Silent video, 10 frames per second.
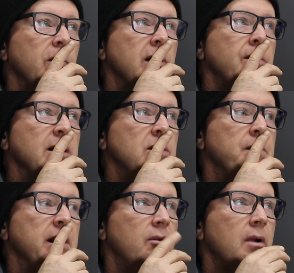with a much
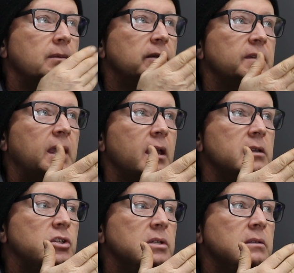better
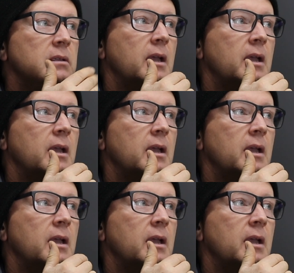ramification